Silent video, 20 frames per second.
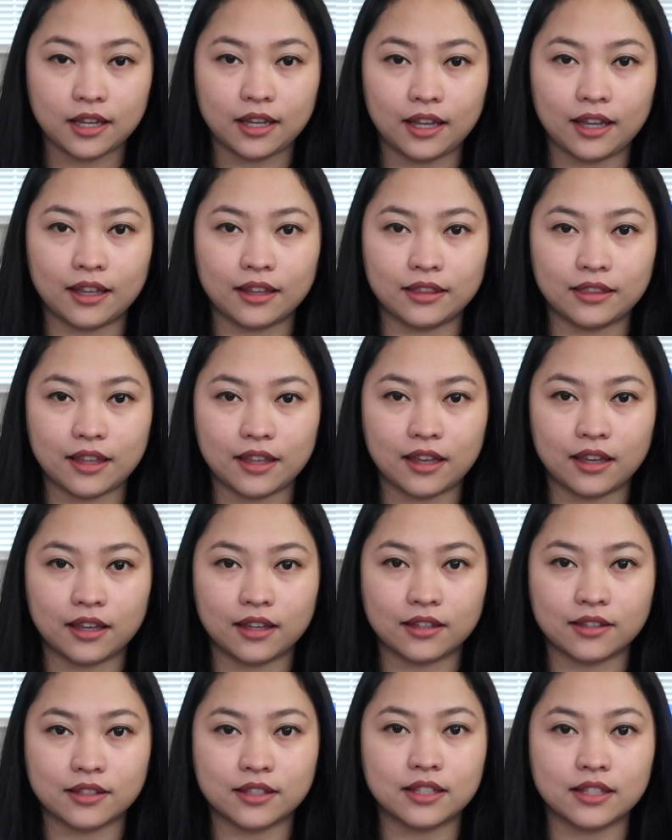It
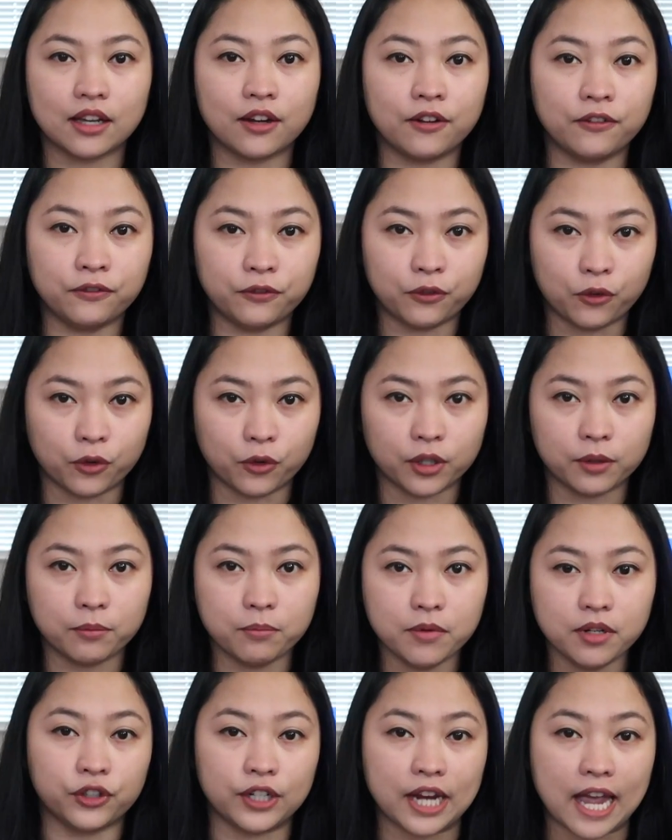is a form
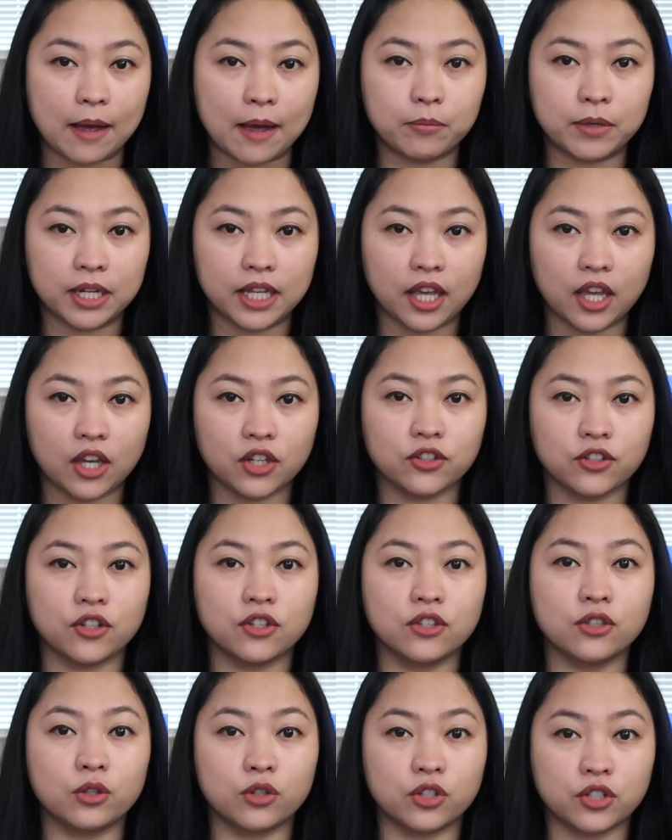for
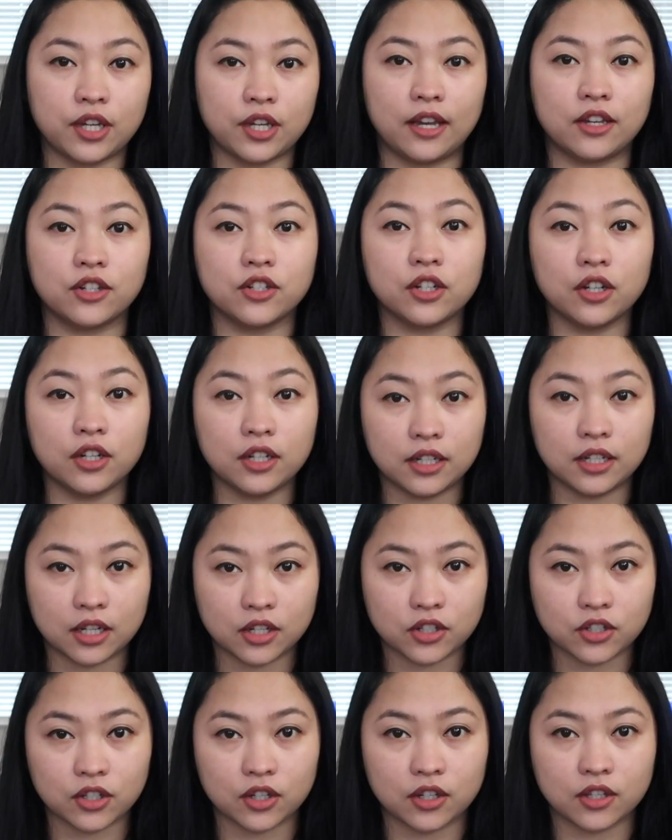applications to change
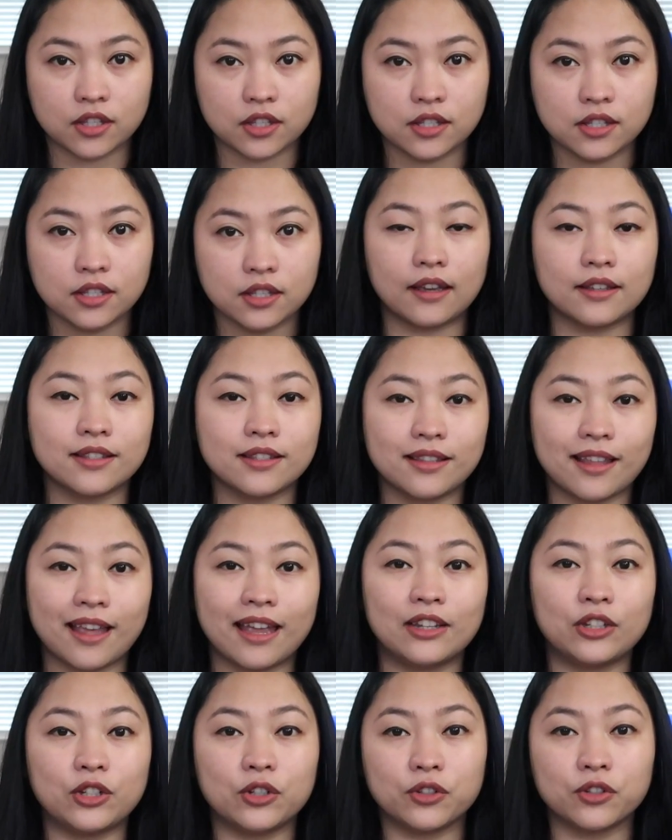conditions,
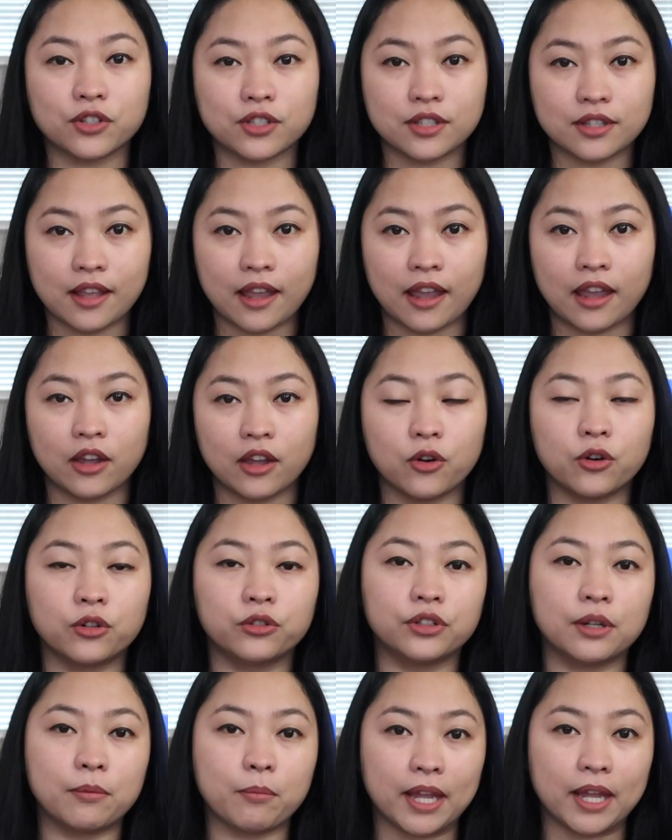extend your stay, or
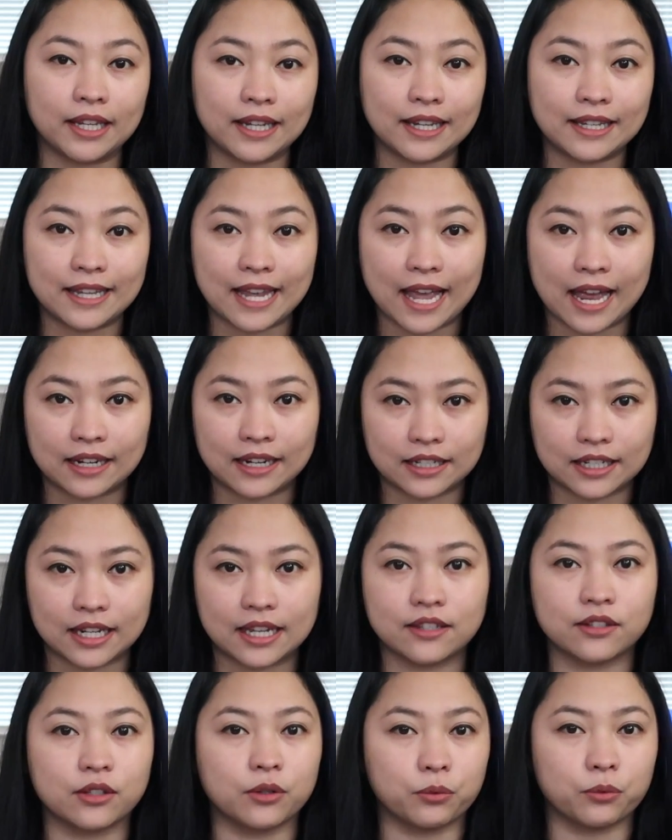remain in Canada
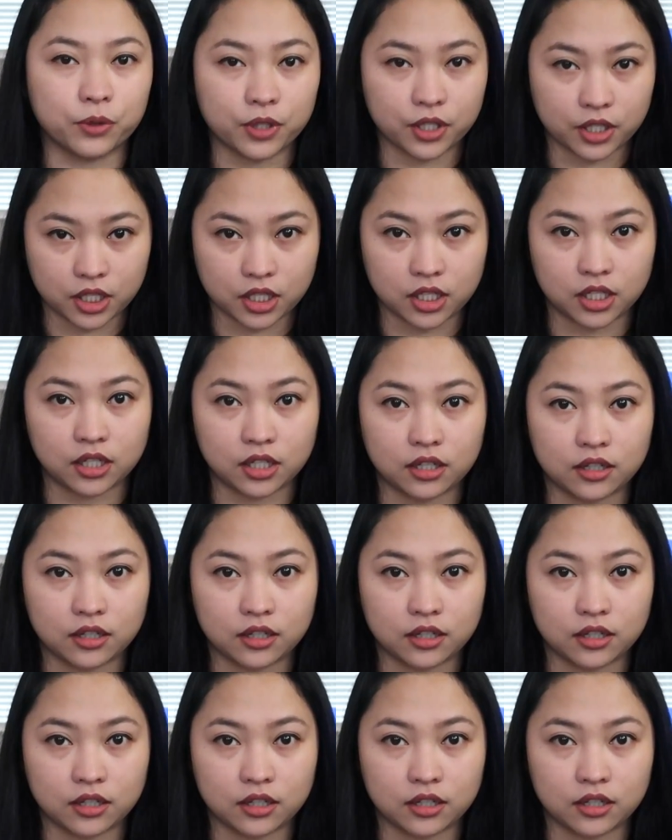as a worker.